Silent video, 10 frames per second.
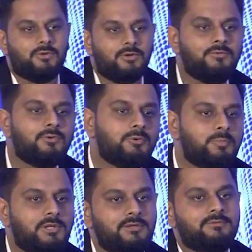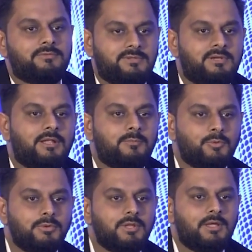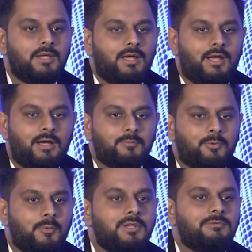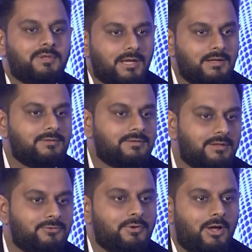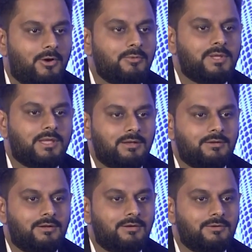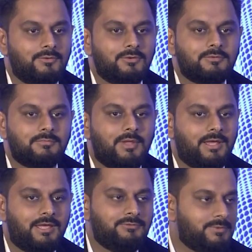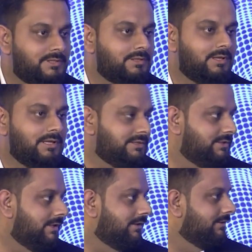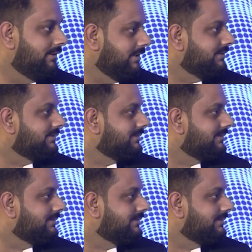all of you to please visit our booth, and probably we can discuss on how we can engage with each other. Danish.